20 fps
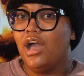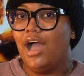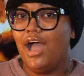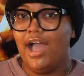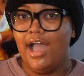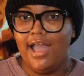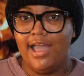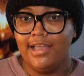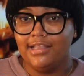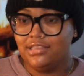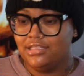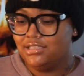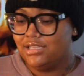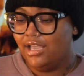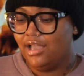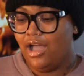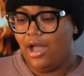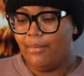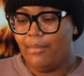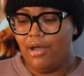I had to
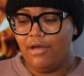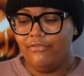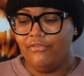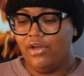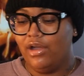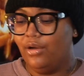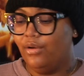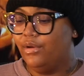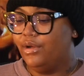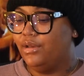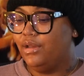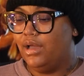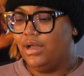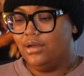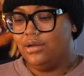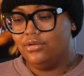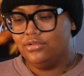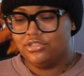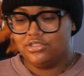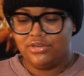take out my phone and I
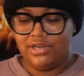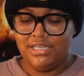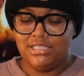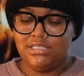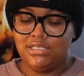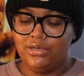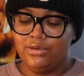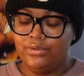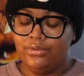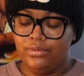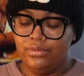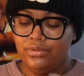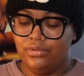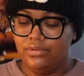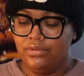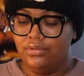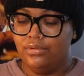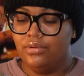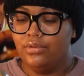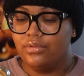go straight to
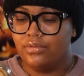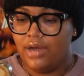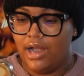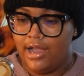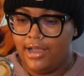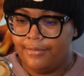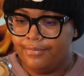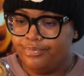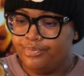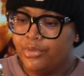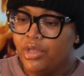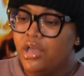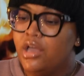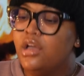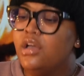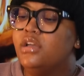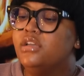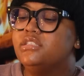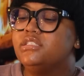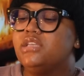Google, right?
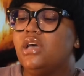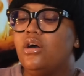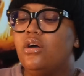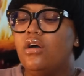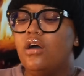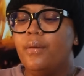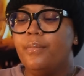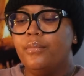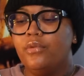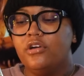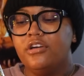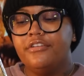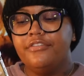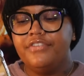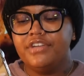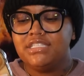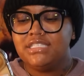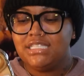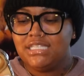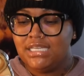So Amor
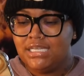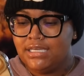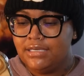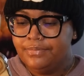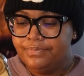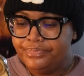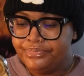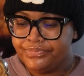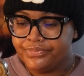Fati,